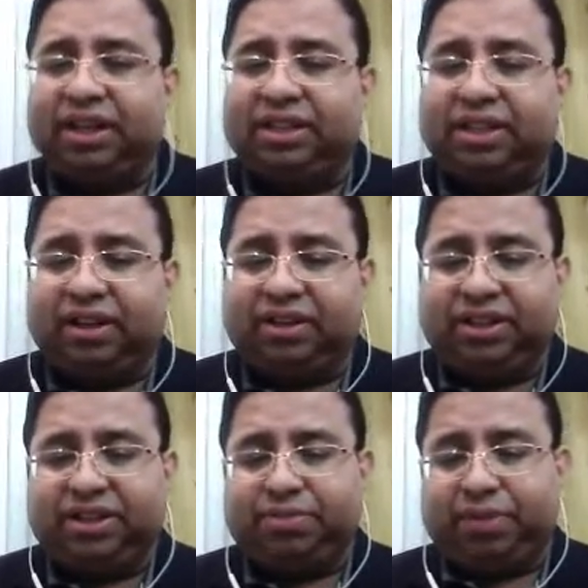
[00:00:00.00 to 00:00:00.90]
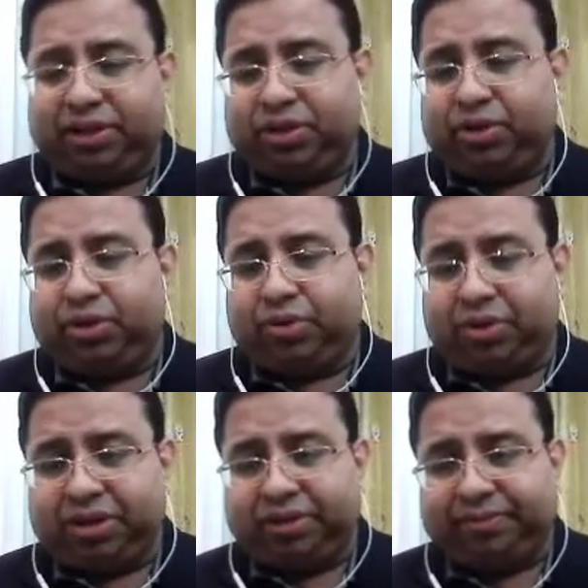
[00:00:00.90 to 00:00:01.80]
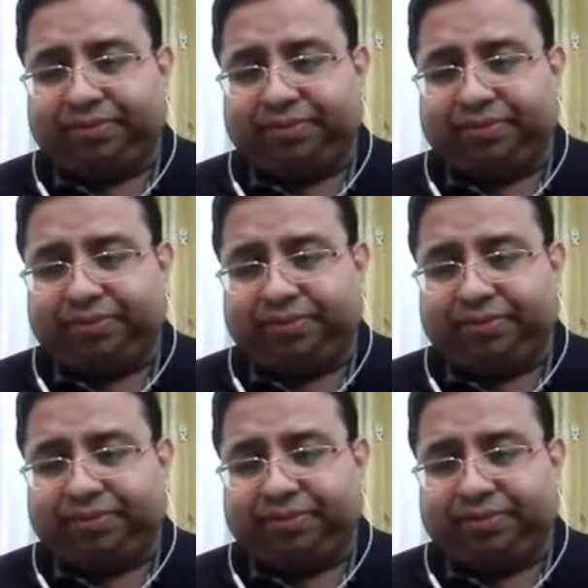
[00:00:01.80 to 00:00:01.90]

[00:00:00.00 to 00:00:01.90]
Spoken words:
At least 6 months to onward.